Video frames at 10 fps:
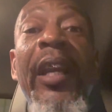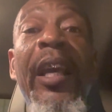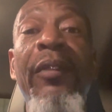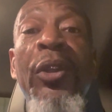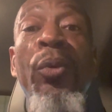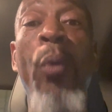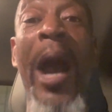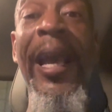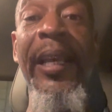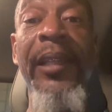if you
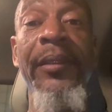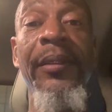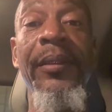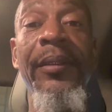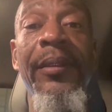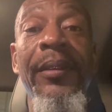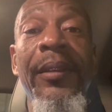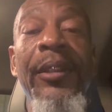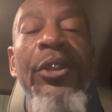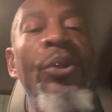white,
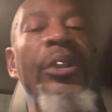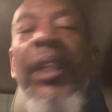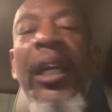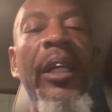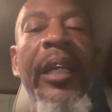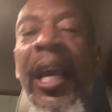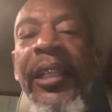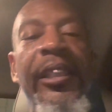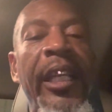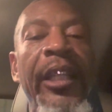you still can't
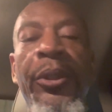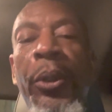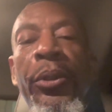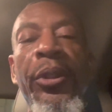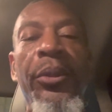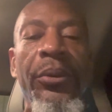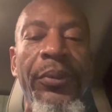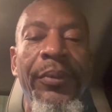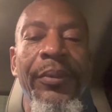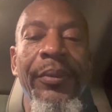see through you.
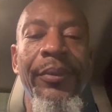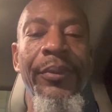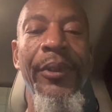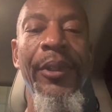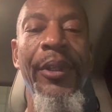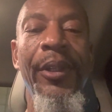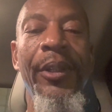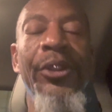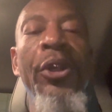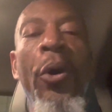
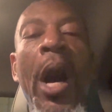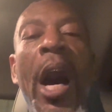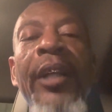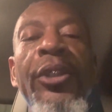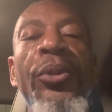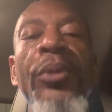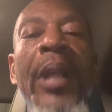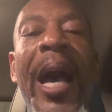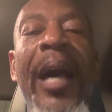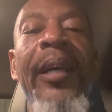So are you
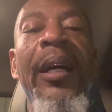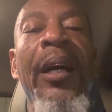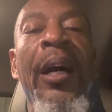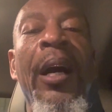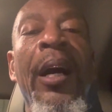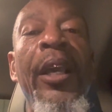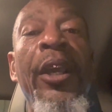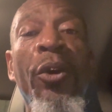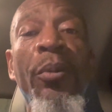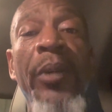not a
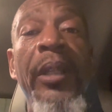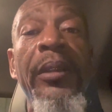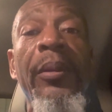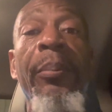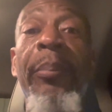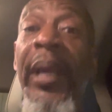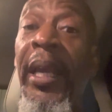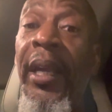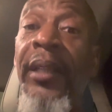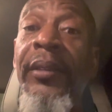human
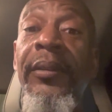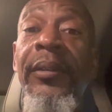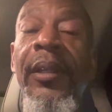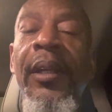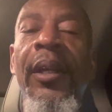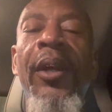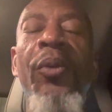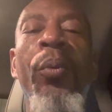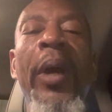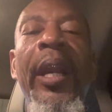being
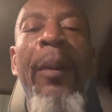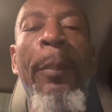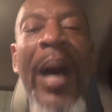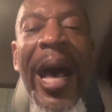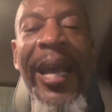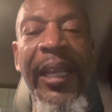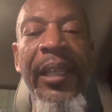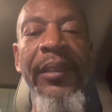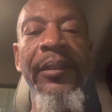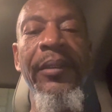with a
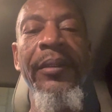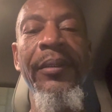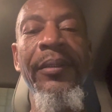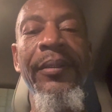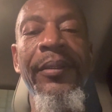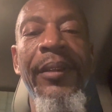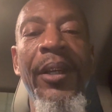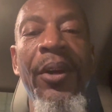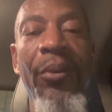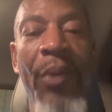body,
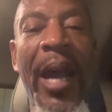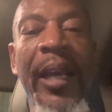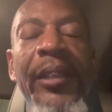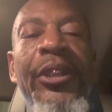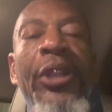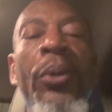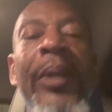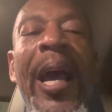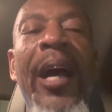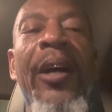right? So
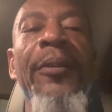now,